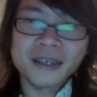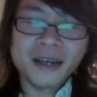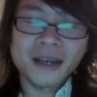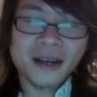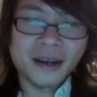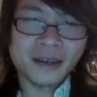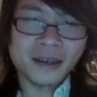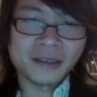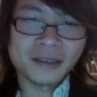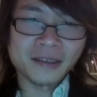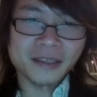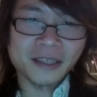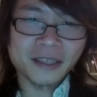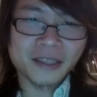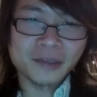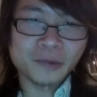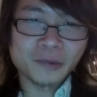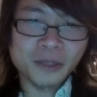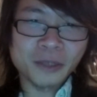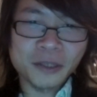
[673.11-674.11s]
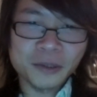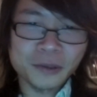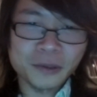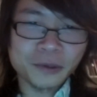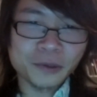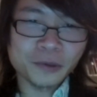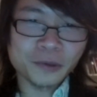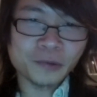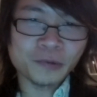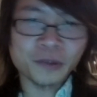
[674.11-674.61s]
and then we are going
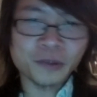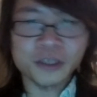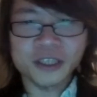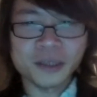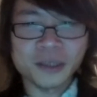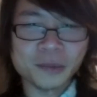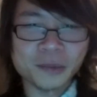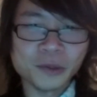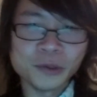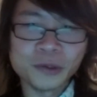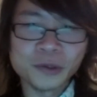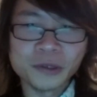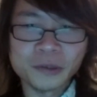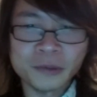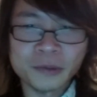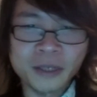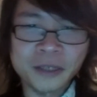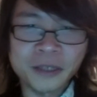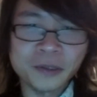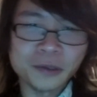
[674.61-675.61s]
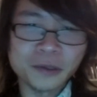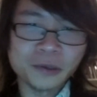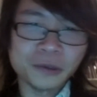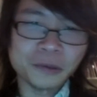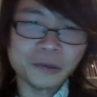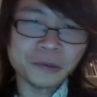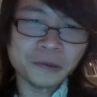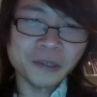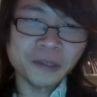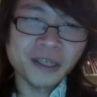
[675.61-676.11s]
to, for example, we are going
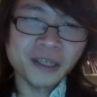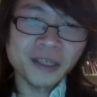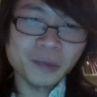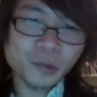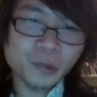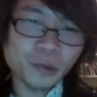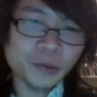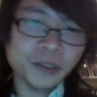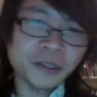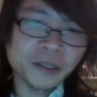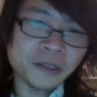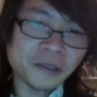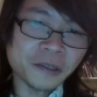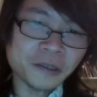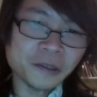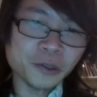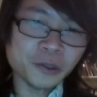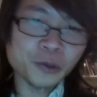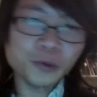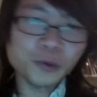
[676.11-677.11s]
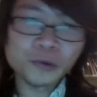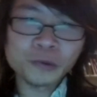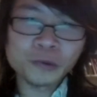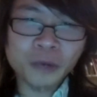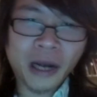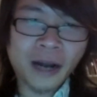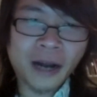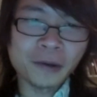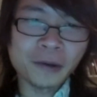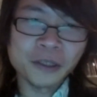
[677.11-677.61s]
to put a uh, two
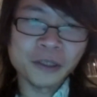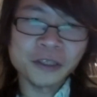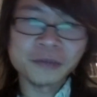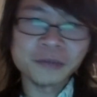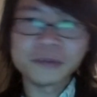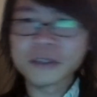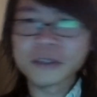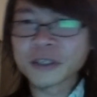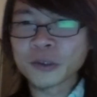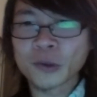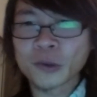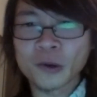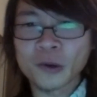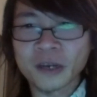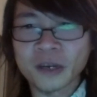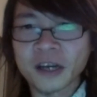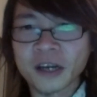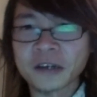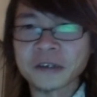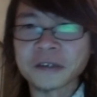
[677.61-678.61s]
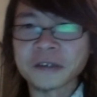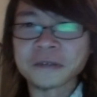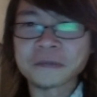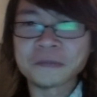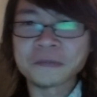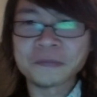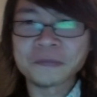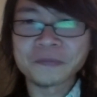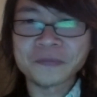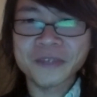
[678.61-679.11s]
hours video online.
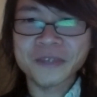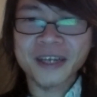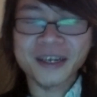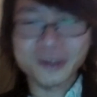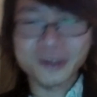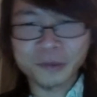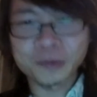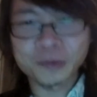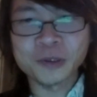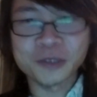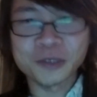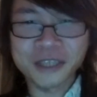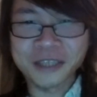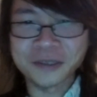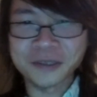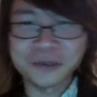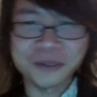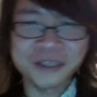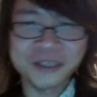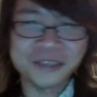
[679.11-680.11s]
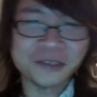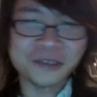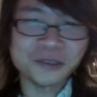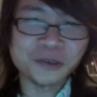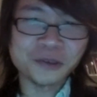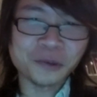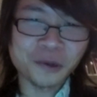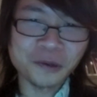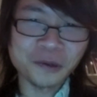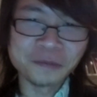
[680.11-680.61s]
Mm-hmm. Uh, because I know it's not so
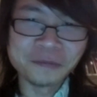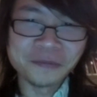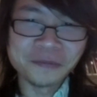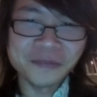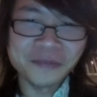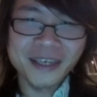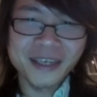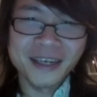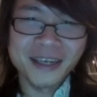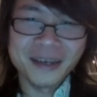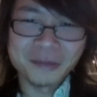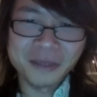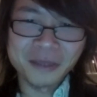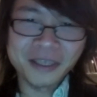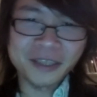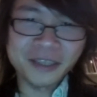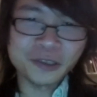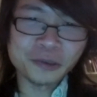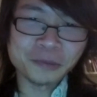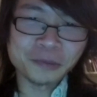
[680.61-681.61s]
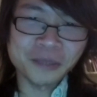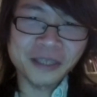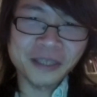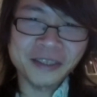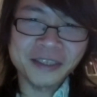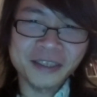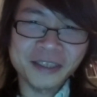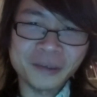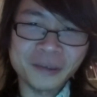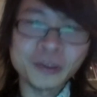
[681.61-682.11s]
long. Mm-hmm. Assume that
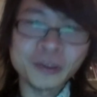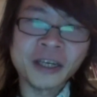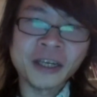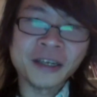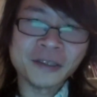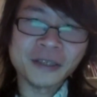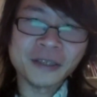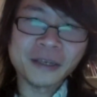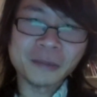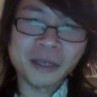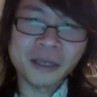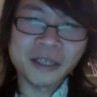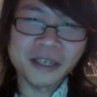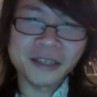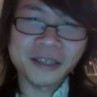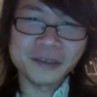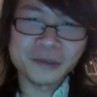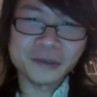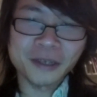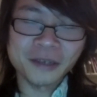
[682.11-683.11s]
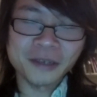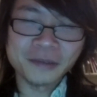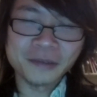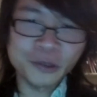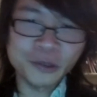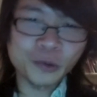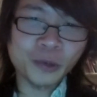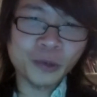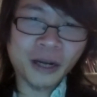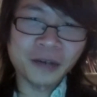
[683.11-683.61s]
we are by the end we have
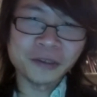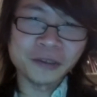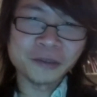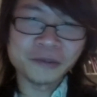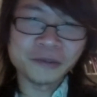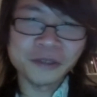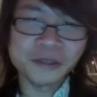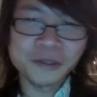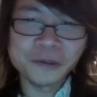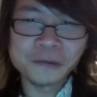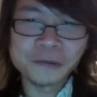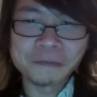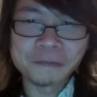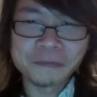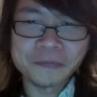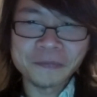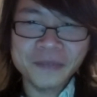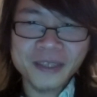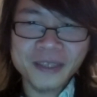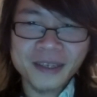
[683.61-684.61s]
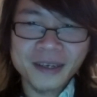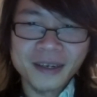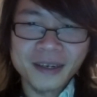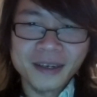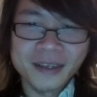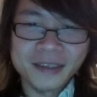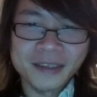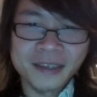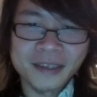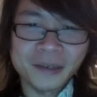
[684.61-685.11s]
two hours video. Right.
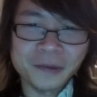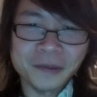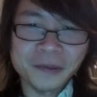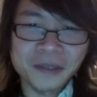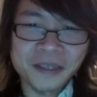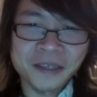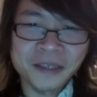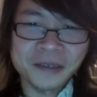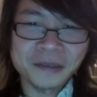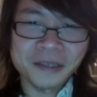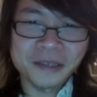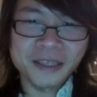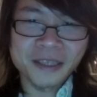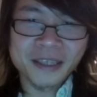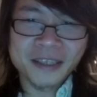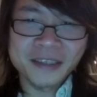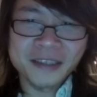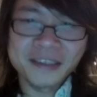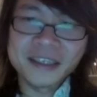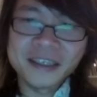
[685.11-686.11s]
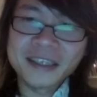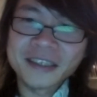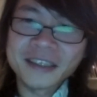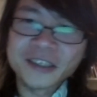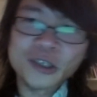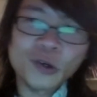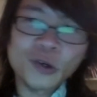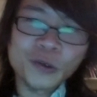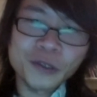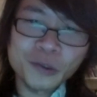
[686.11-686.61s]
Now uh, there is
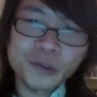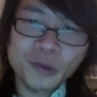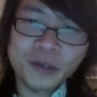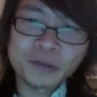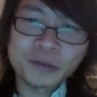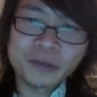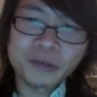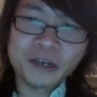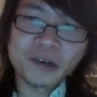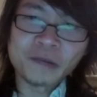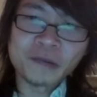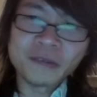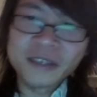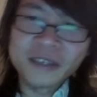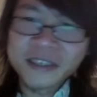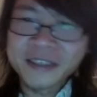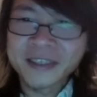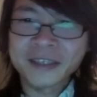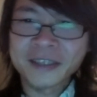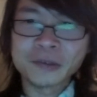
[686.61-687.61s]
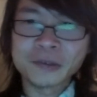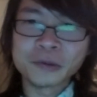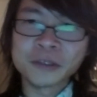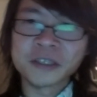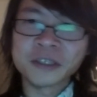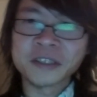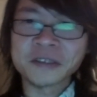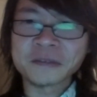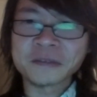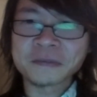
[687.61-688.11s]
only one way of linear
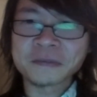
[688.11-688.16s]
reading,